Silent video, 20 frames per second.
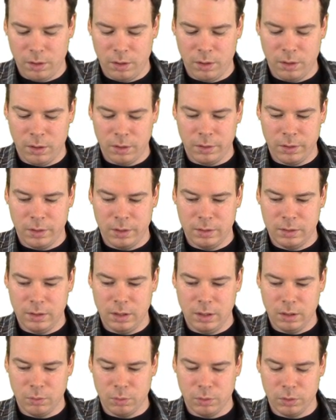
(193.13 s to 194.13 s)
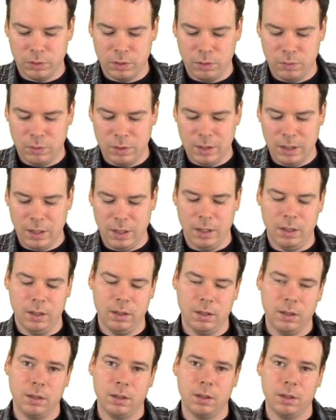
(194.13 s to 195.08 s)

r is equal to 10.